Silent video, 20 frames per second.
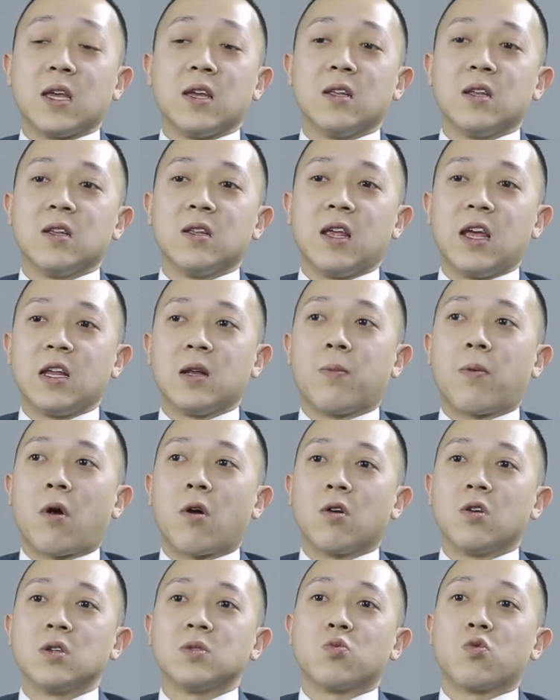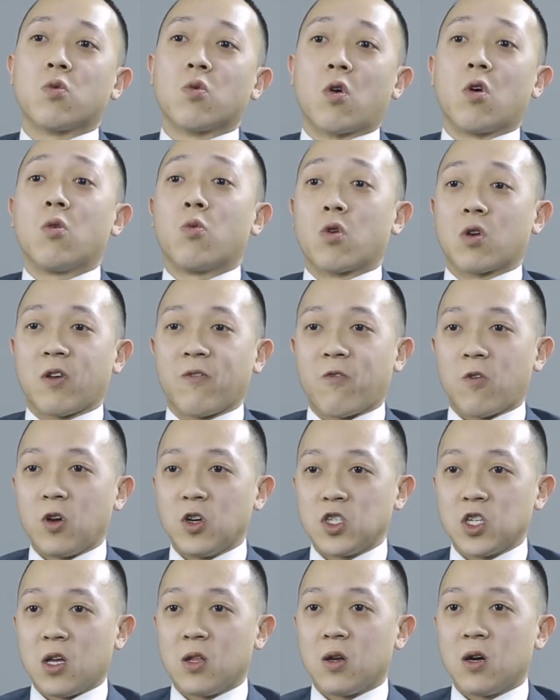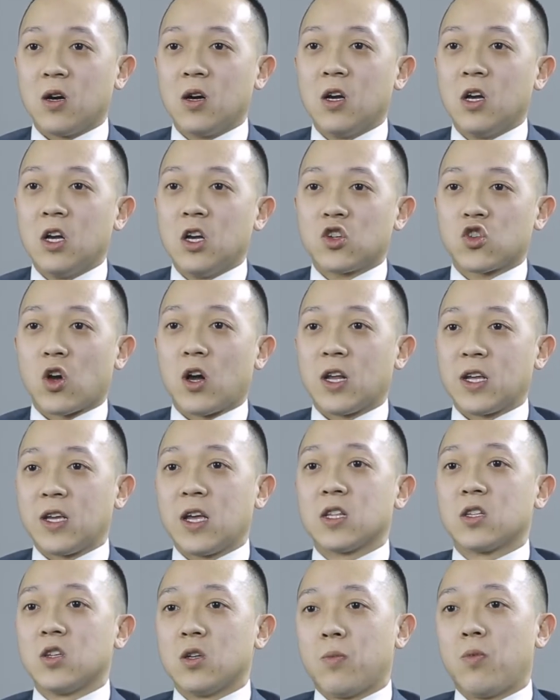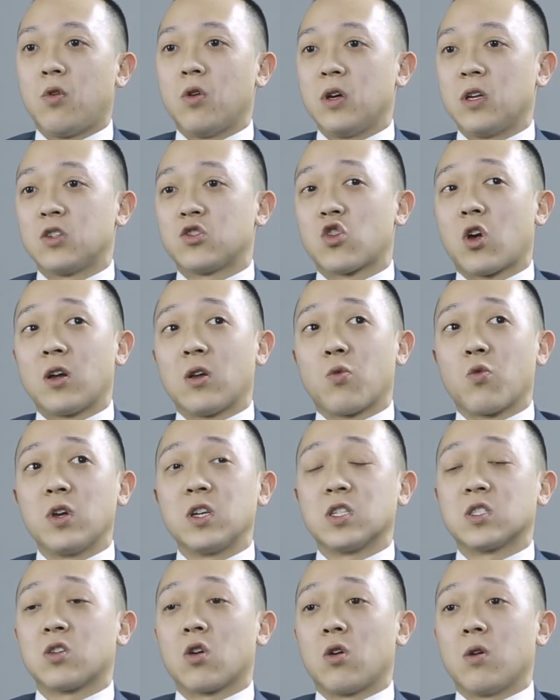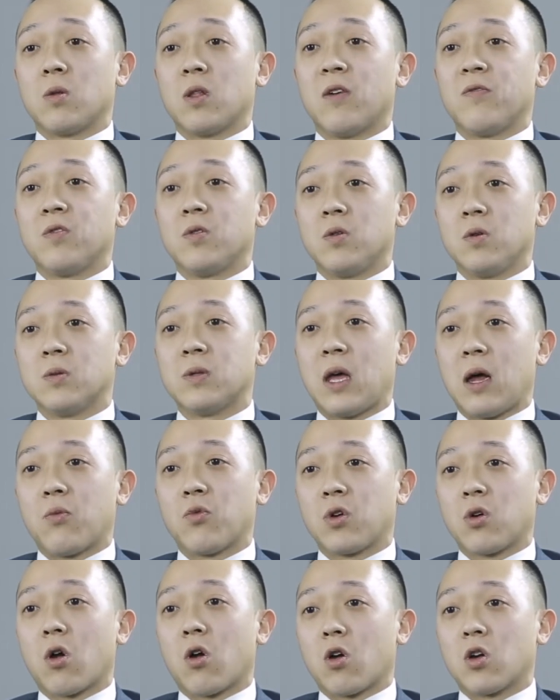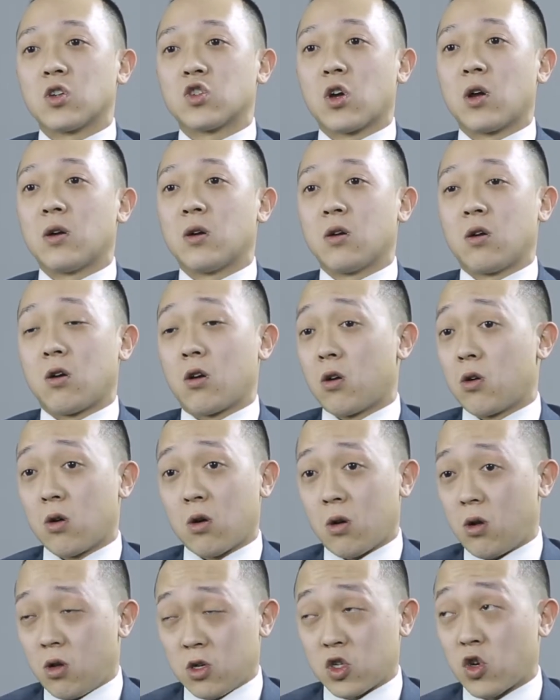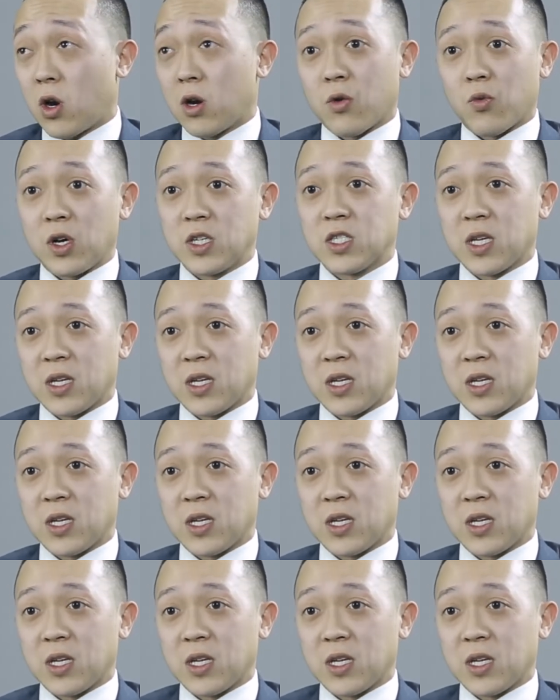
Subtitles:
the end of the day, the partners, we're all working for each other, trying to get to the point, trying to reach a certain level that we are all trying to reach